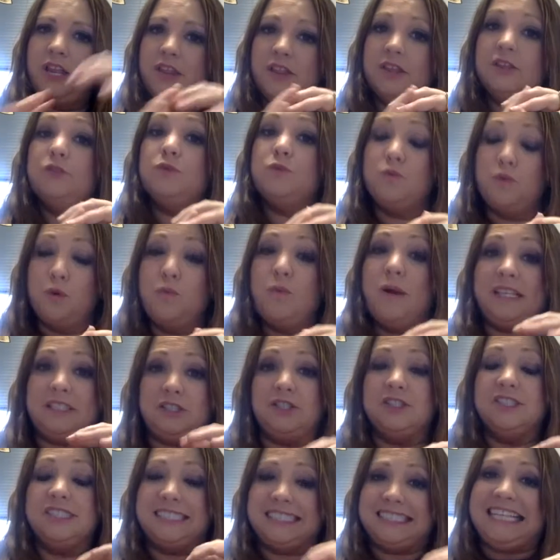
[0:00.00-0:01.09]
the
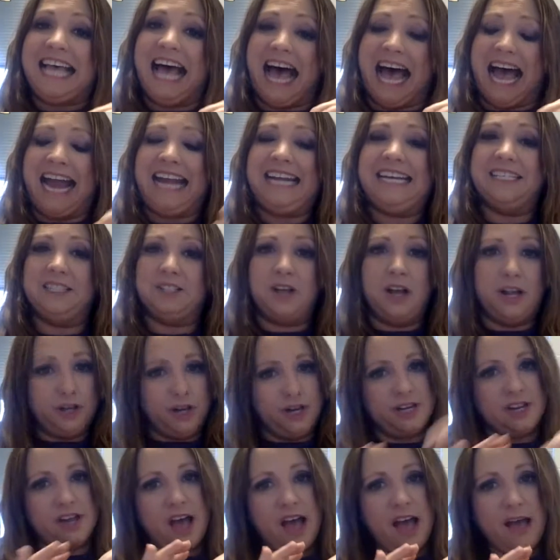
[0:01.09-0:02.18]
Western side is all
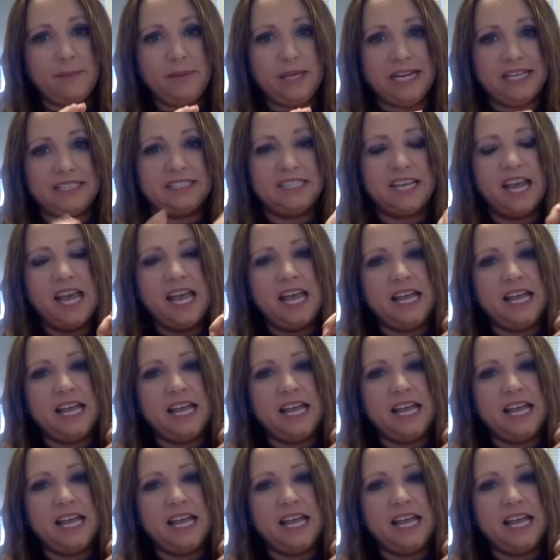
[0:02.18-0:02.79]
non communist.